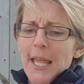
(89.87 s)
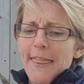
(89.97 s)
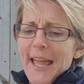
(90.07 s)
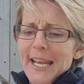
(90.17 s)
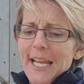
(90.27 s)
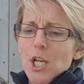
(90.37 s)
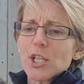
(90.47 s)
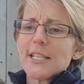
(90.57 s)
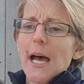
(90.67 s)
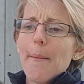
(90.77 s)
Then he
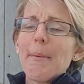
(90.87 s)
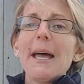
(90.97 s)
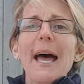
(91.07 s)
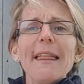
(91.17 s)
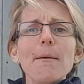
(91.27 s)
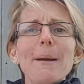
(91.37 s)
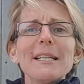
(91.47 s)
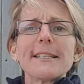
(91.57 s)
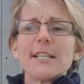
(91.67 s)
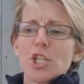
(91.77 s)
looked up at the
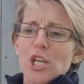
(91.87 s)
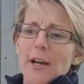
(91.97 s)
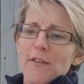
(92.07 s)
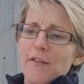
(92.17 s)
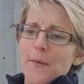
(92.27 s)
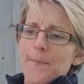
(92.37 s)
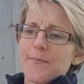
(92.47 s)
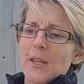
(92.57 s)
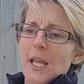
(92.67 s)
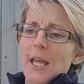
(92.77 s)
medicine shelf.
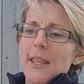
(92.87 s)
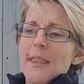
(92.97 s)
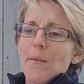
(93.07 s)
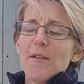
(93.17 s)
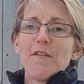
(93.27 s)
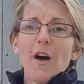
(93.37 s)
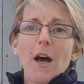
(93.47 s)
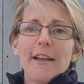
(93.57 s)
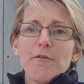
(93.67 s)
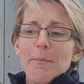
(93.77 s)
There were
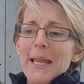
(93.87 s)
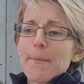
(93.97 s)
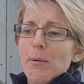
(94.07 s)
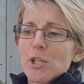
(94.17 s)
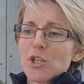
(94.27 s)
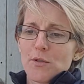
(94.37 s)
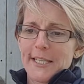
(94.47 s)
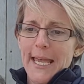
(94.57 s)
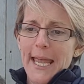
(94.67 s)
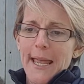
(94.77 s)
5 big bottles
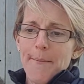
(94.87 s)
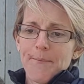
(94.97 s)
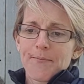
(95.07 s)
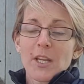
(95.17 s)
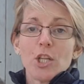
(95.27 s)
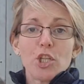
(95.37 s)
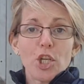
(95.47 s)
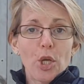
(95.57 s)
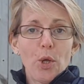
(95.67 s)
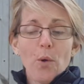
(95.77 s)
there.
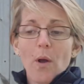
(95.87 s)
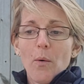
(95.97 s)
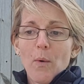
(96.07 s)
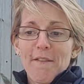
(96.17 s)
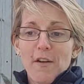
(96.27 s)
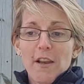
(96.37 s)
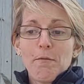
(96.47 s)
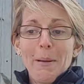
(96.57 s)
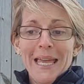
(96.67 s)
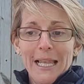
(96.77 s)
2 were full
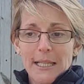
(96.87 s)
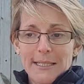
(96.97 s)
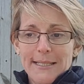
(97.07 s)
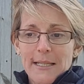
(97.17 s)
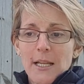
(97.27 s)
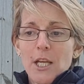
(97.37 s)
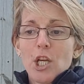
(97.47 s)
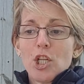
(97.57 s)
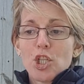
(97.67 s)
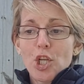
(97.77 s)
of pills,
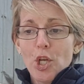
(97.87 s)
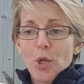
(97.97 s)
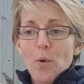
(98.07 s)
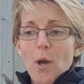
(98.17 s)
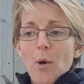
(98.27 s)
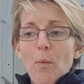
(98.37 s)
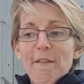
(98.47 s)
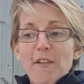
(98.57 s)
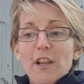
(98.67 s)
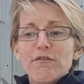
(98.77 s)
2 were
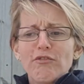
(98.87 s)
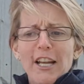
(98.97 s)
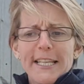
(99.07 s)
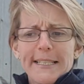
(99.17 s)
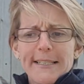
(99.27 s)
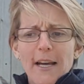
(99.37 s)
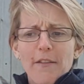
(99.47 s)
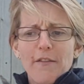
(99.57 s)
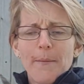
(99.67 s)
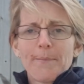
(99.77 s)
full of runny stuff,
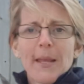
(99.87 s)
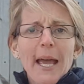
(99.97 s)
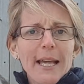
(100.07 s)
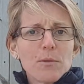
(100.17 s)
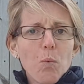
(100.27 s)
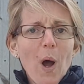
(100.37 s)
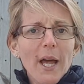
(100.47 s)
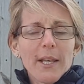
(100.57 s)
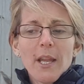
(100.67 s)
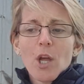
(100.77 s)
and
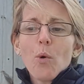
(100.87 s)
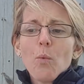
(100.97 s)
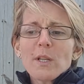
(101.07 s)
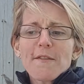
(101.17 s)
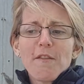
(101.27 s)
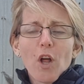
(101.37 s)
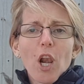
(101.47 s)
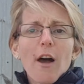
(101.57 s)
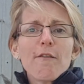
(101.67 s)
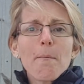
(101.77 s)
1 was
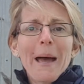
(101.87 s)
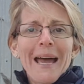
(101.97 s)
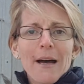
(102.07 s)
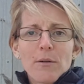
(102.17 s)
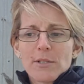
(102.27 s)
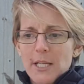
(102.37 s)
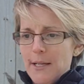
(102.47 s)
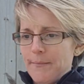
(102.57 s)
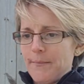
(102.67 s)
full of powder.